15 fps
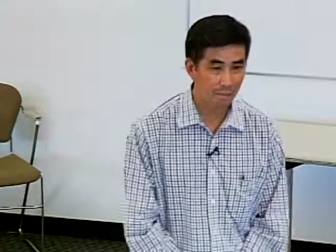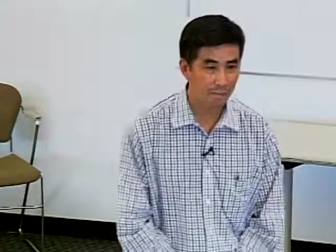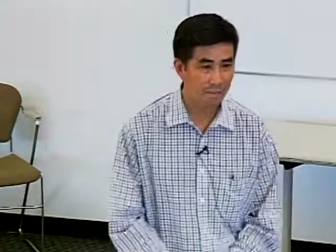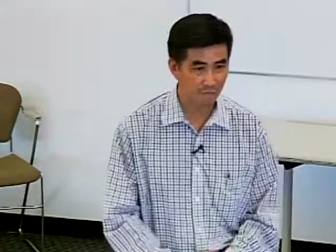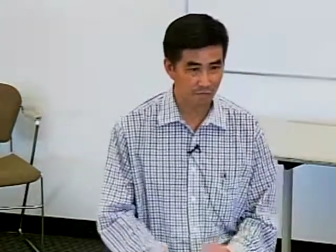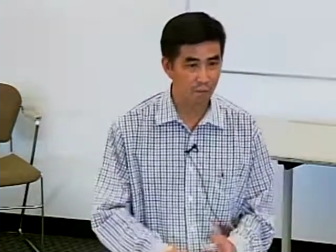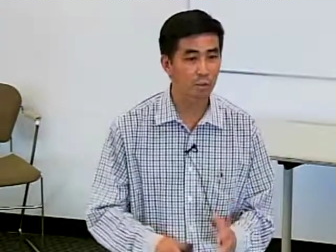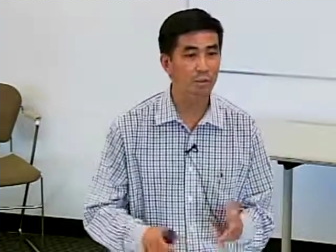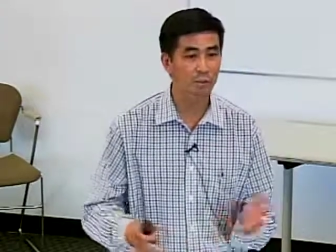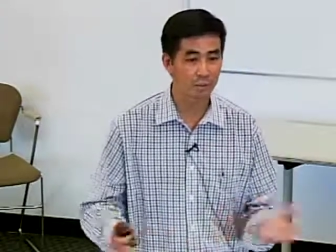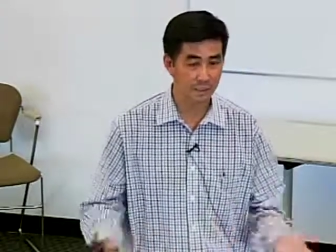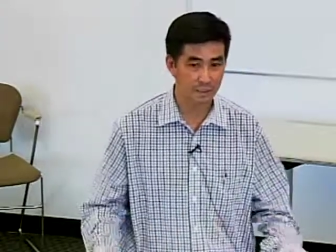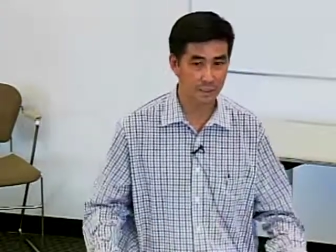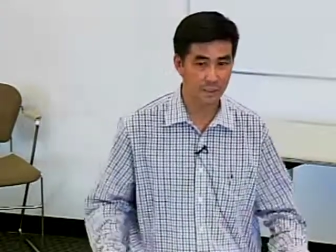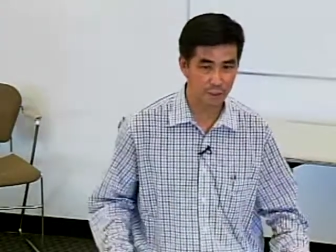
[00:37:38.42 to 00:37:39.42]
believe there could have
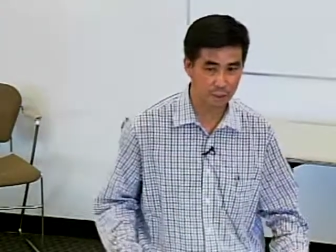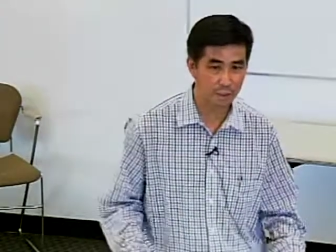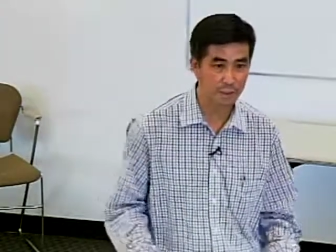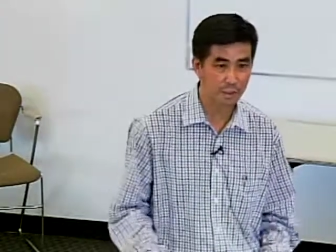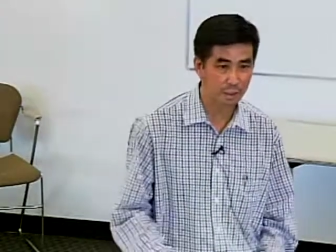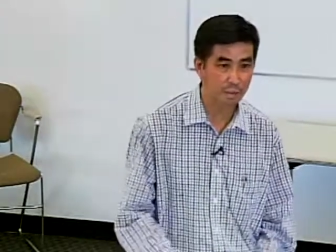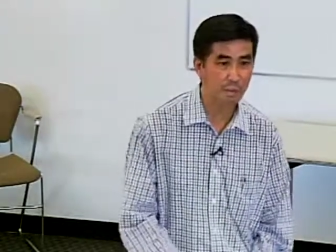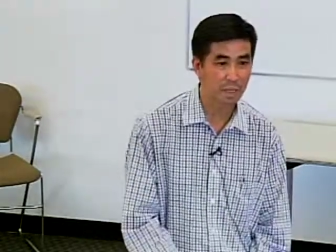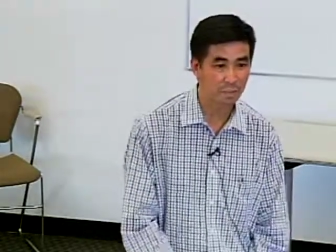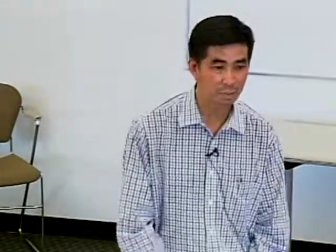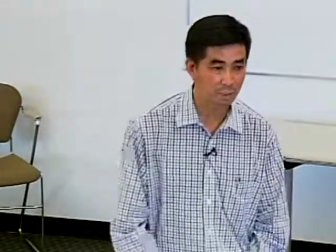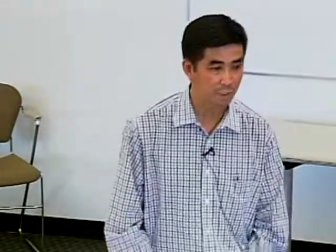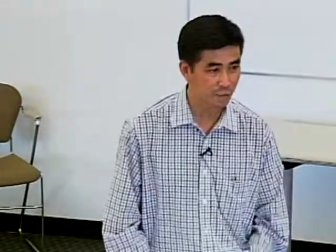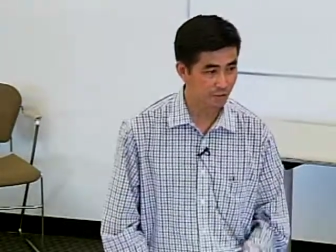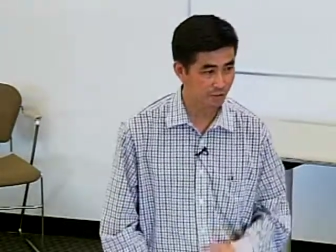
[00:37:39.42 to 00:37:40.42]
been such a study
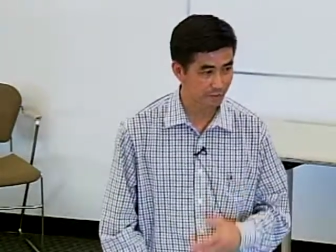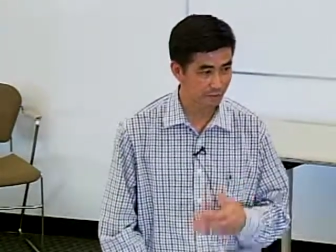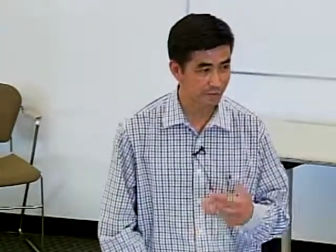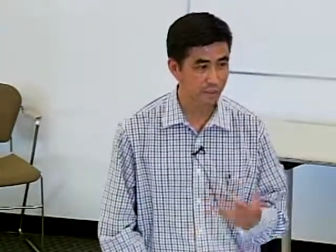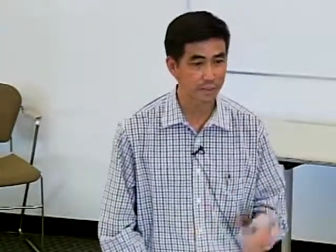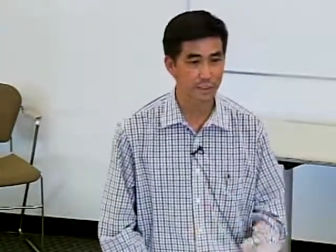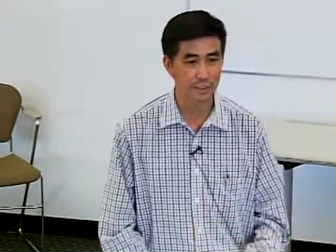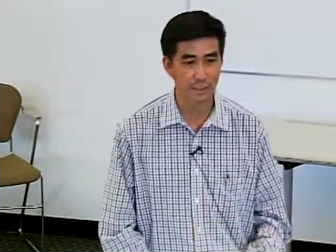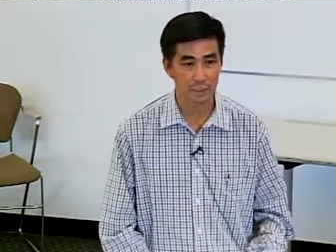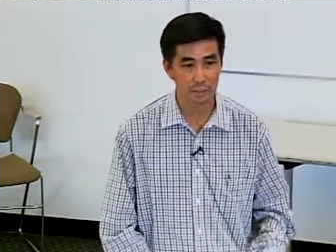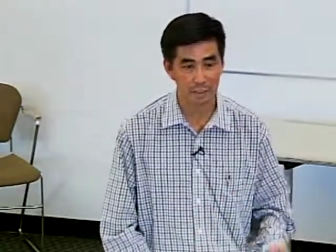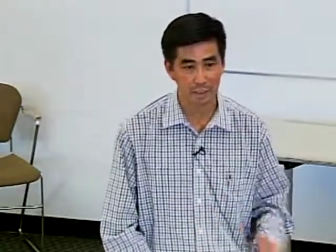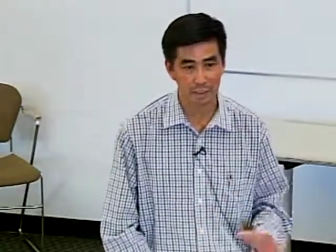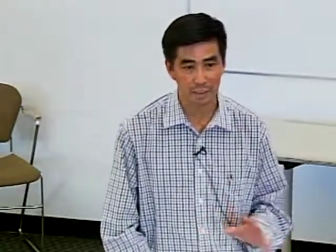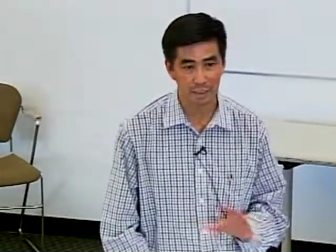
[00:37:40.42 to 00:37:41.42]
published or even a series,
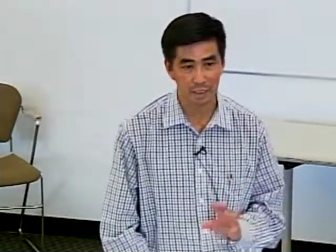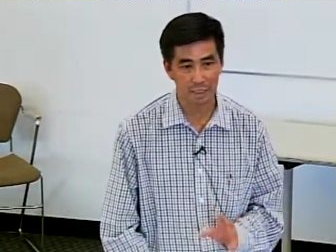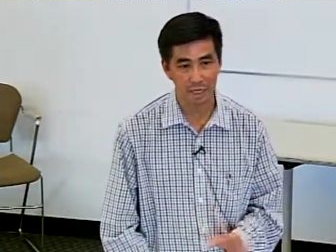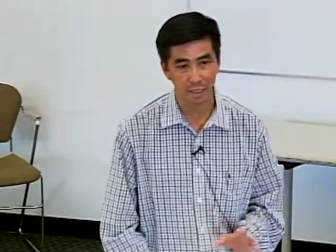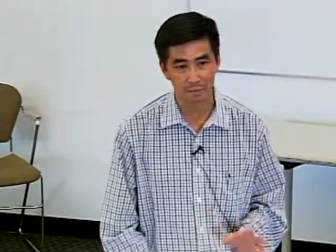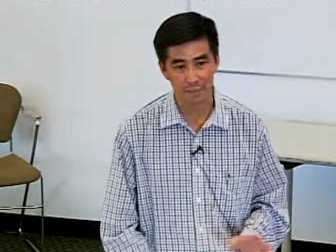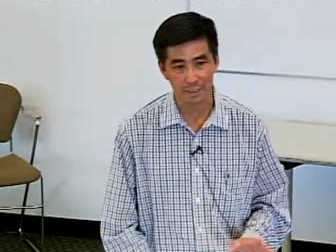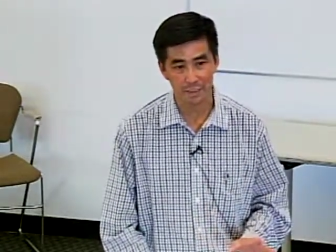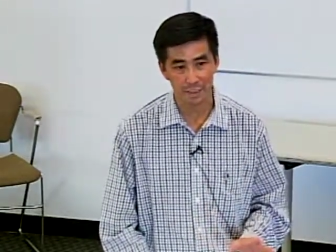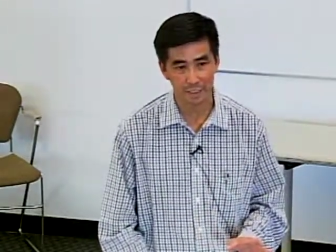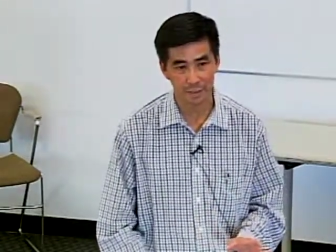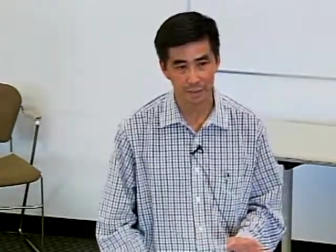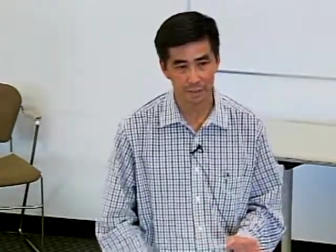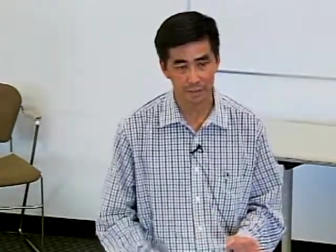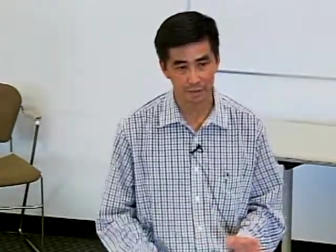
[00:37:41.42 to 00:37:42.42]
but but I, I would
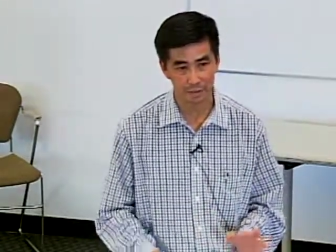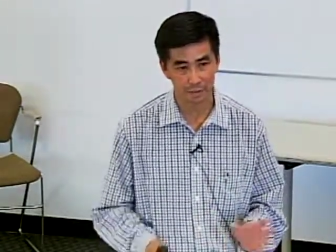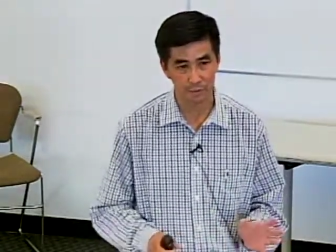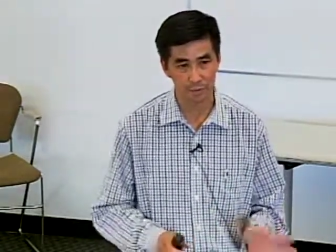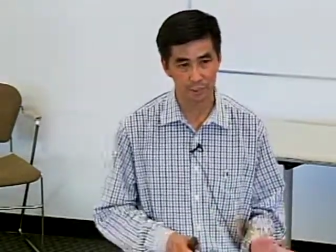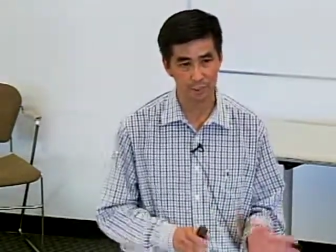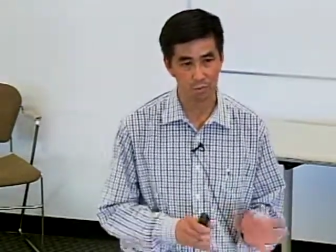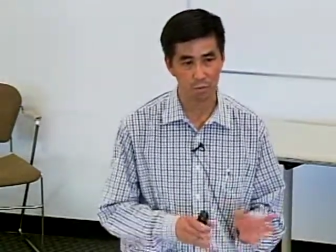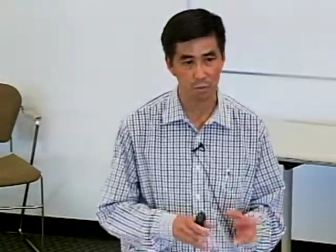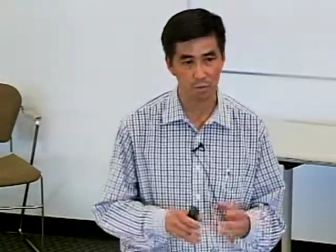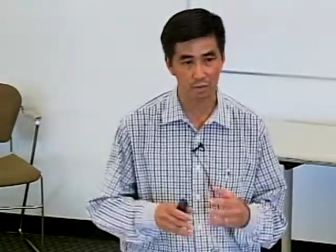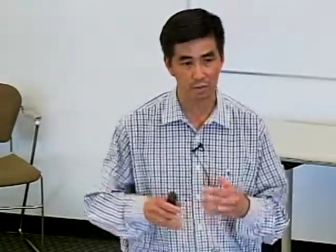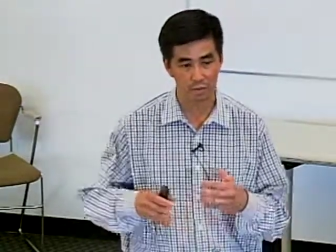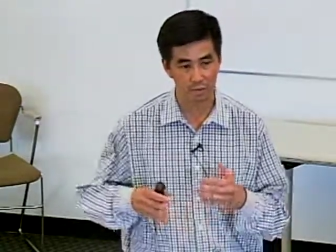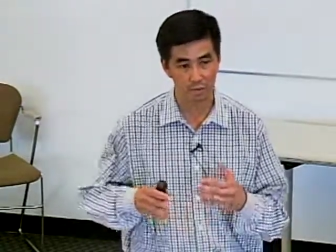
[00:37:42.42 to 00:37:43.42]
say that the risk is more
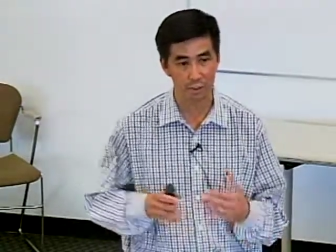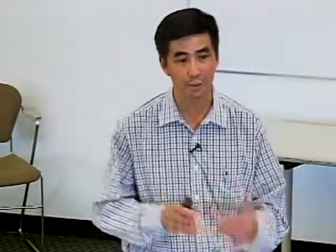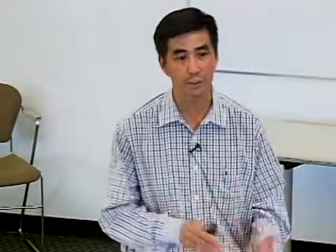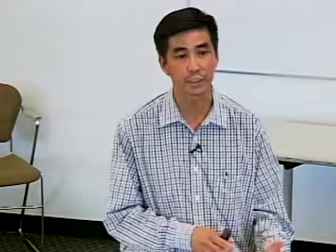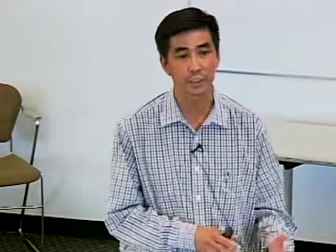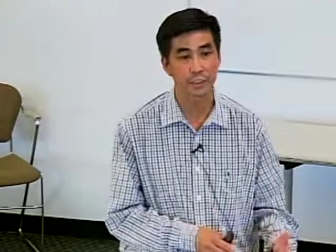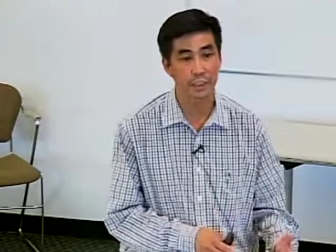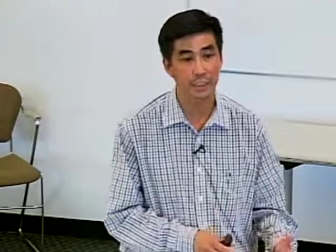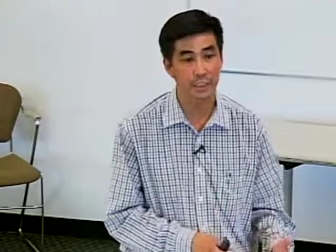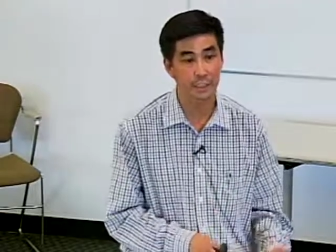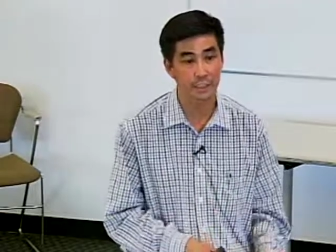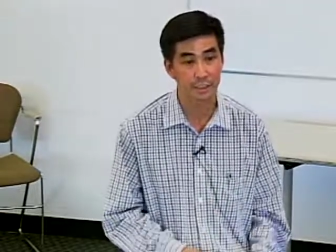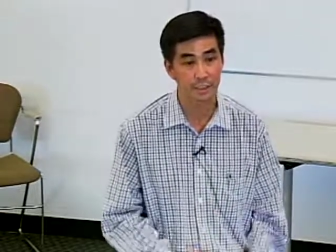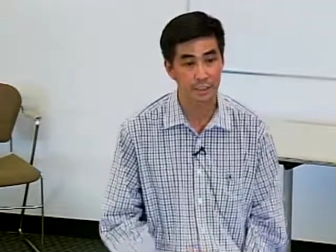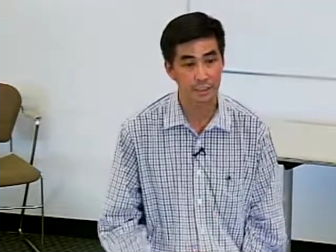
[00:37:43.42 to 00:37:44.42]
of untreated
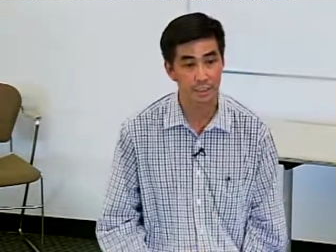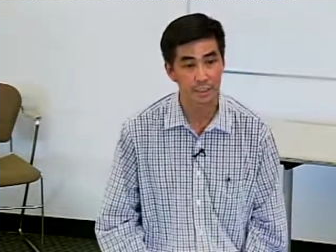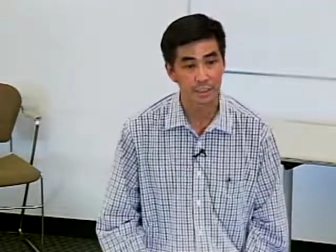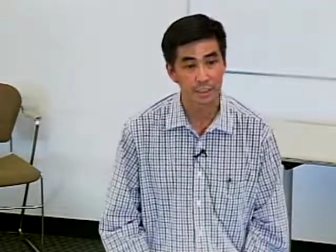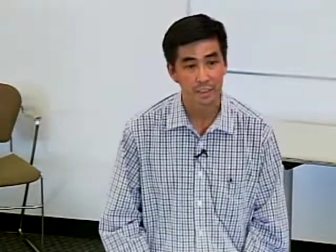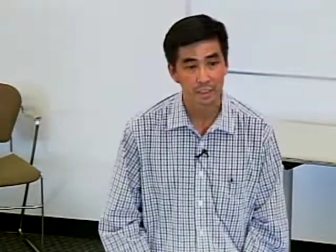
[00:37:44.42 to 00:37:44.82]
ADHD